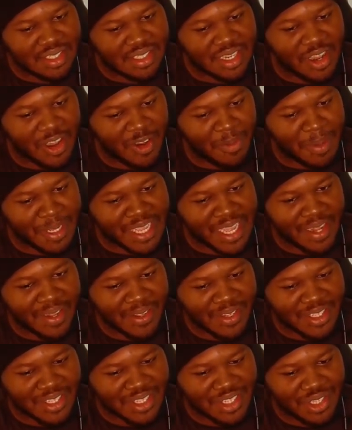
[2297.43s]
Oh, but that
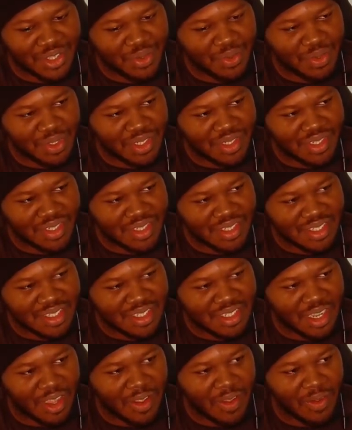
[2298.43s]
looks cute.
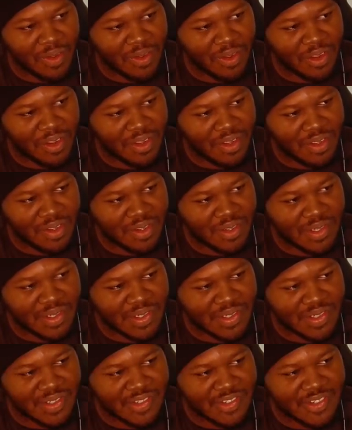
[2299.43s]
Oh.
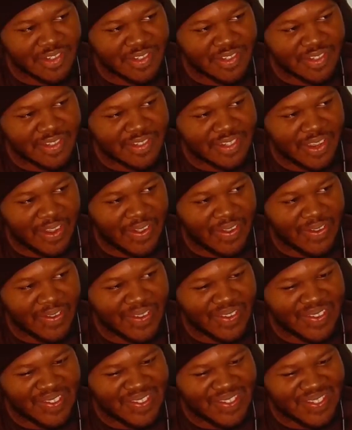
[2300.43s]

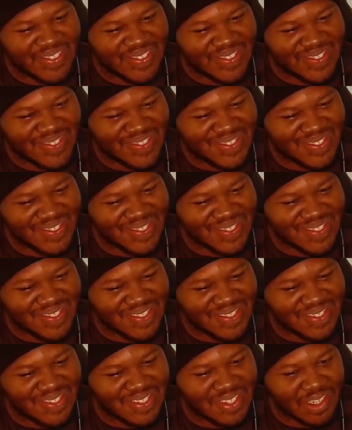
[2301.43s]
Oh.
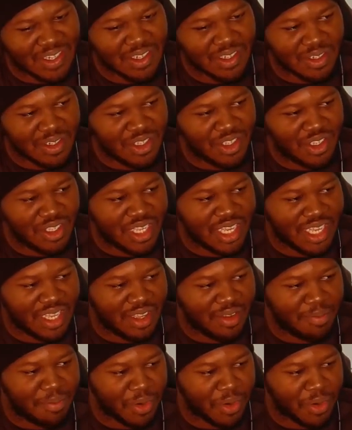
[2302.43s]
Oh, yay,